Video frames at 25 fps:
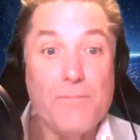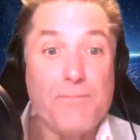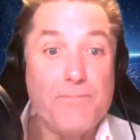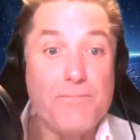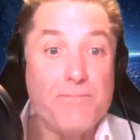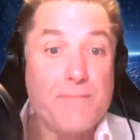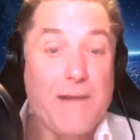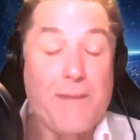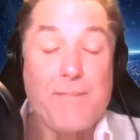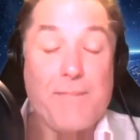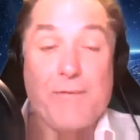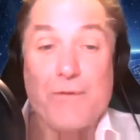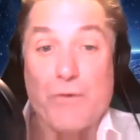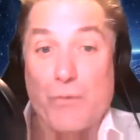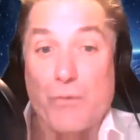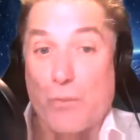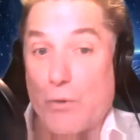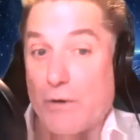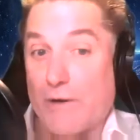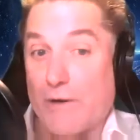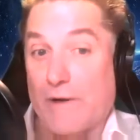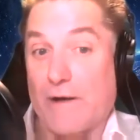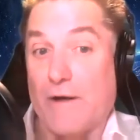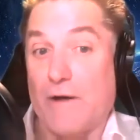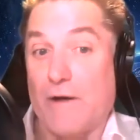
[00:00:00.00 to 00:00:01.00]
Maybe they're
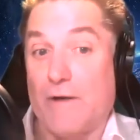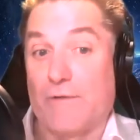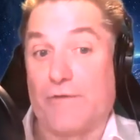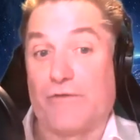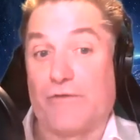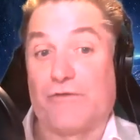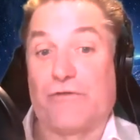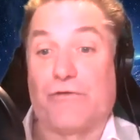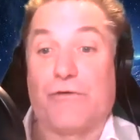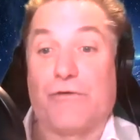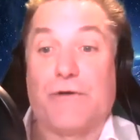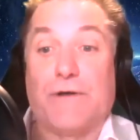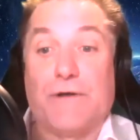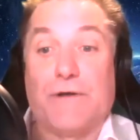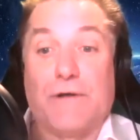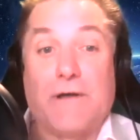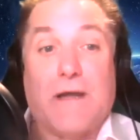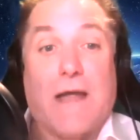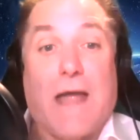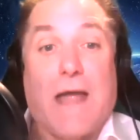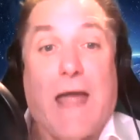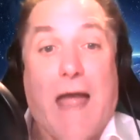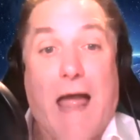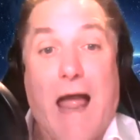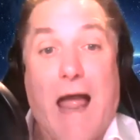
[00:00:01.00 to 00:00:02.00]
working on the street.
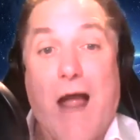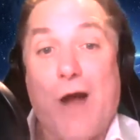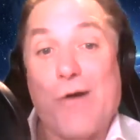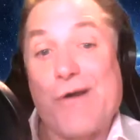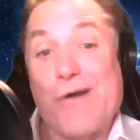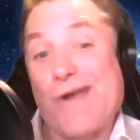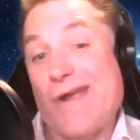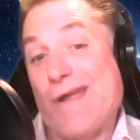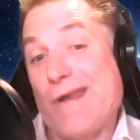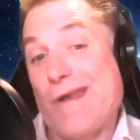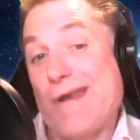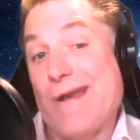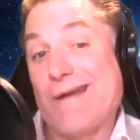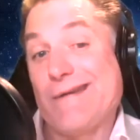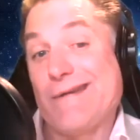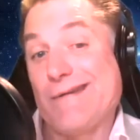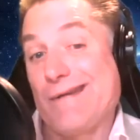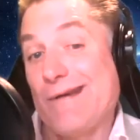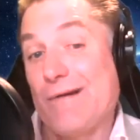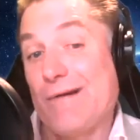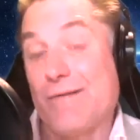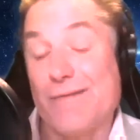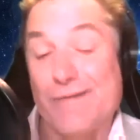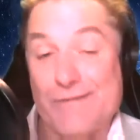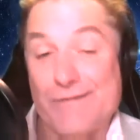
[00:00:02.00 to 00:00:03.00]
How can I
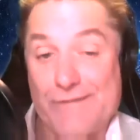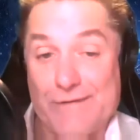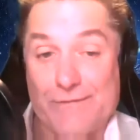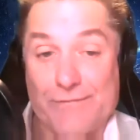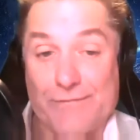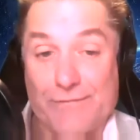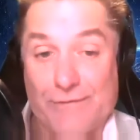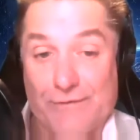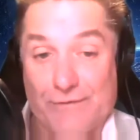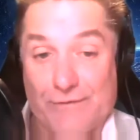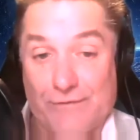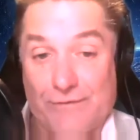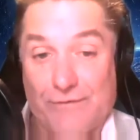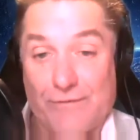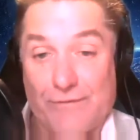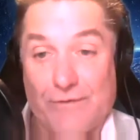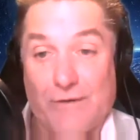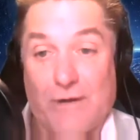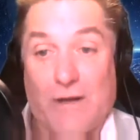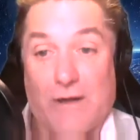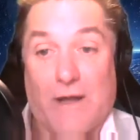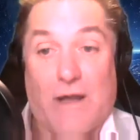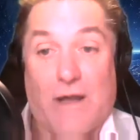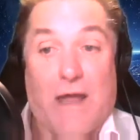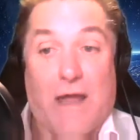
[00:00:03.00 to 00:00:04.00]
tell the difference?
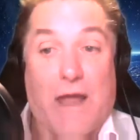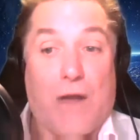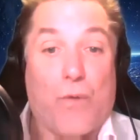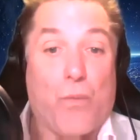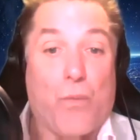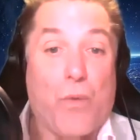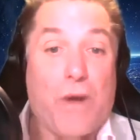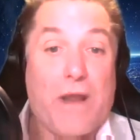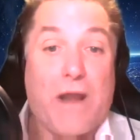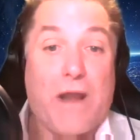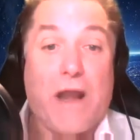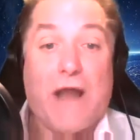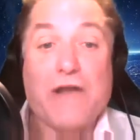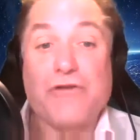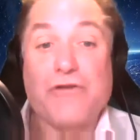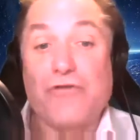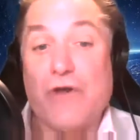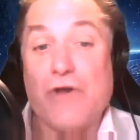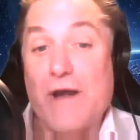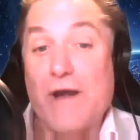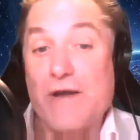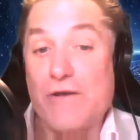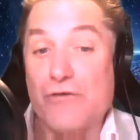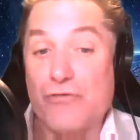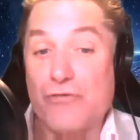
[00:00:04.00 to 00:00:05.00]
And when I
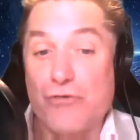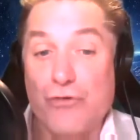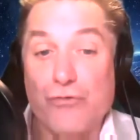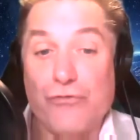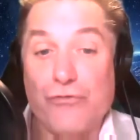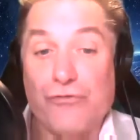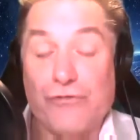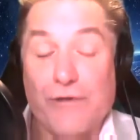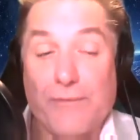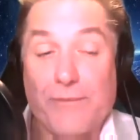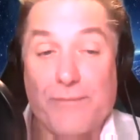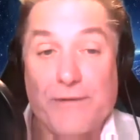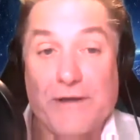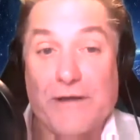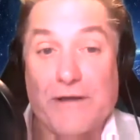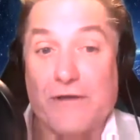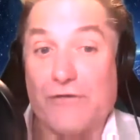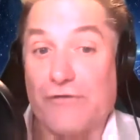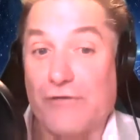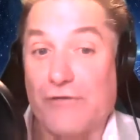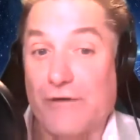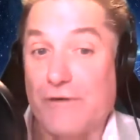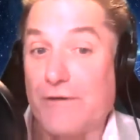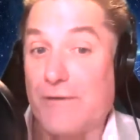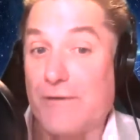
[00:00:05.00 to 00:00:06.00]
try to do something and
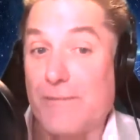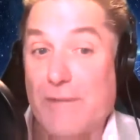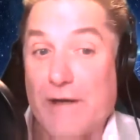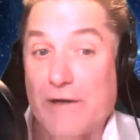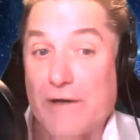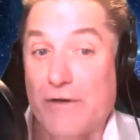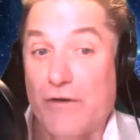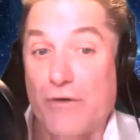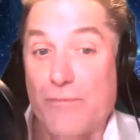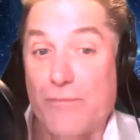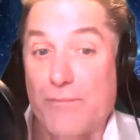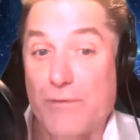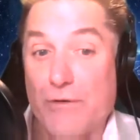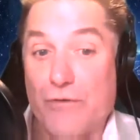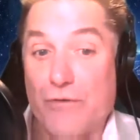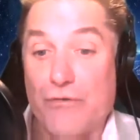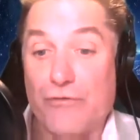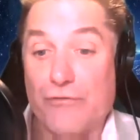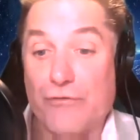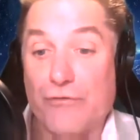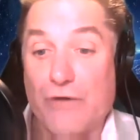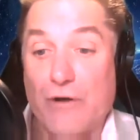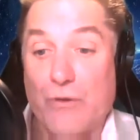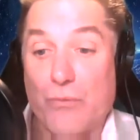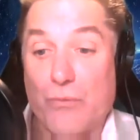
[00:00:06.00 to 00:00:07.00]
suddenly my computer's
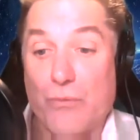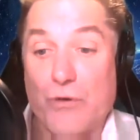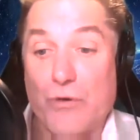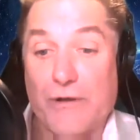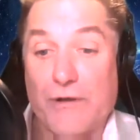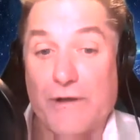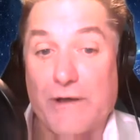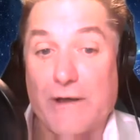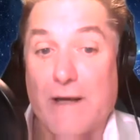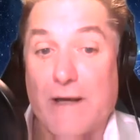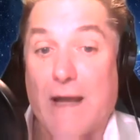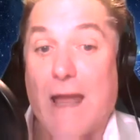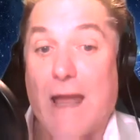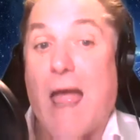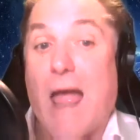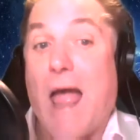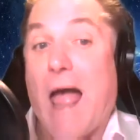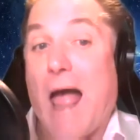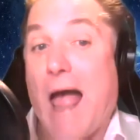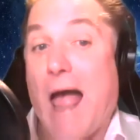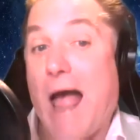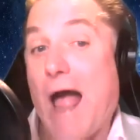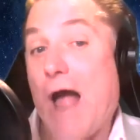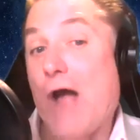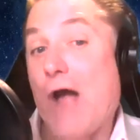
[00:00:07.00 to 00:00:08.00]
not working,
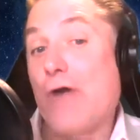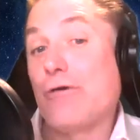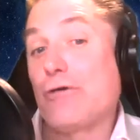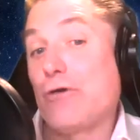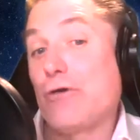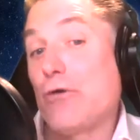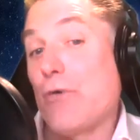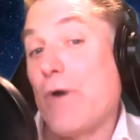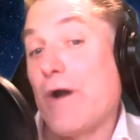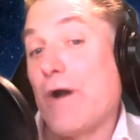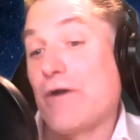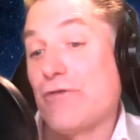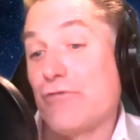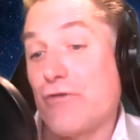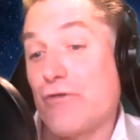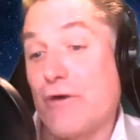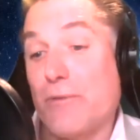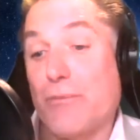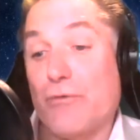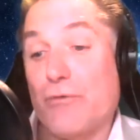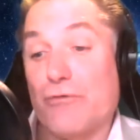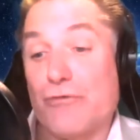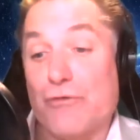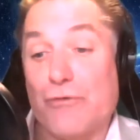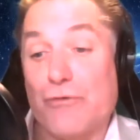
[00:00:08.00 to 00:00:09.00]
how do I
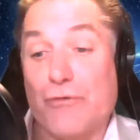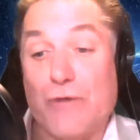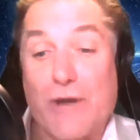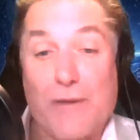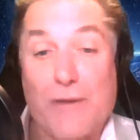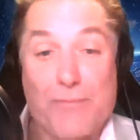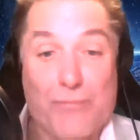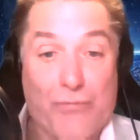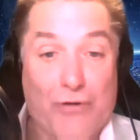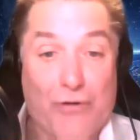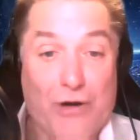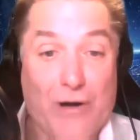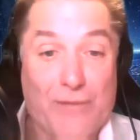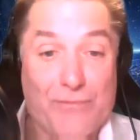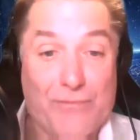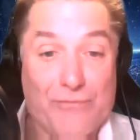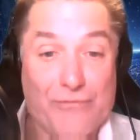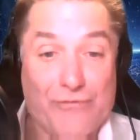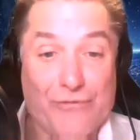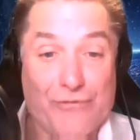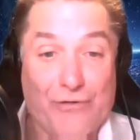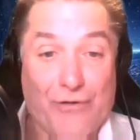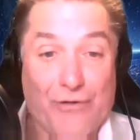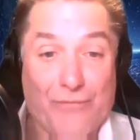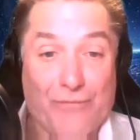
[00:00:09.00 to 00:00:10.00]
troubleshoot and problem
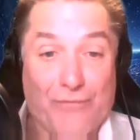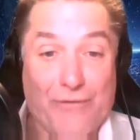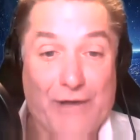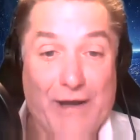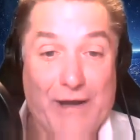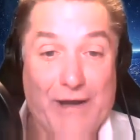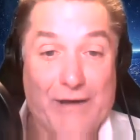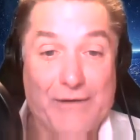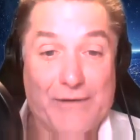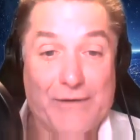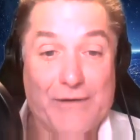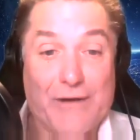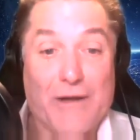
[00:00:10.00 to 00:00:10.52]
solve that?